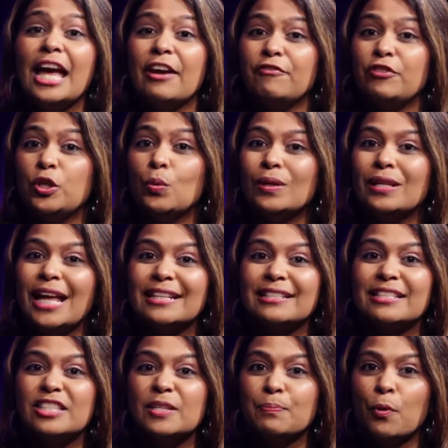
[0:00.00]
If you would like
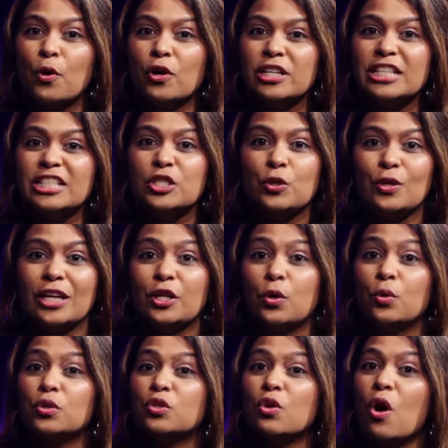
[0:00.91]
to support us, you can
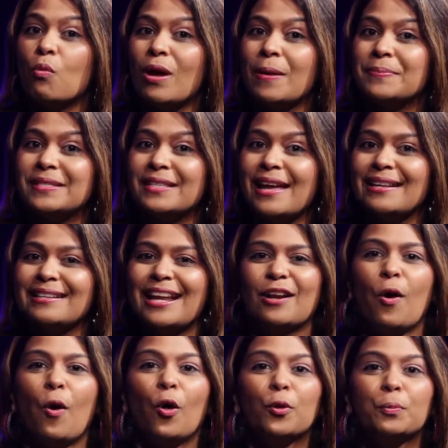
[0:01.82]
go to our website at
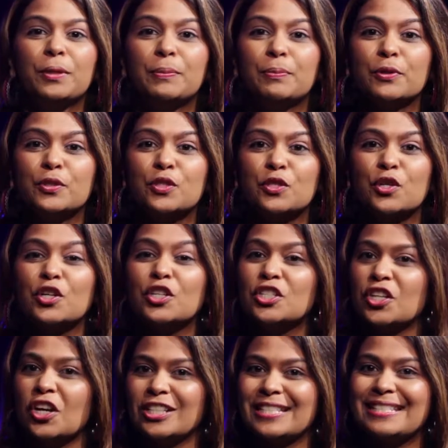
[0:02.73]

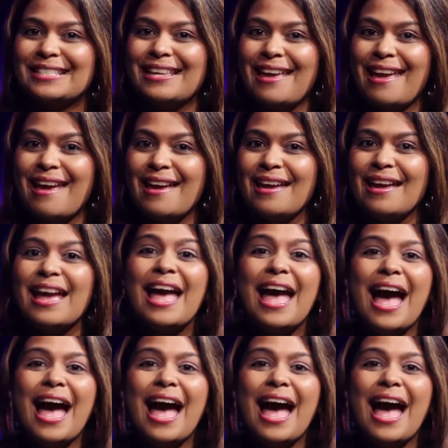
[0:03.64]
allpeopleschurch.ca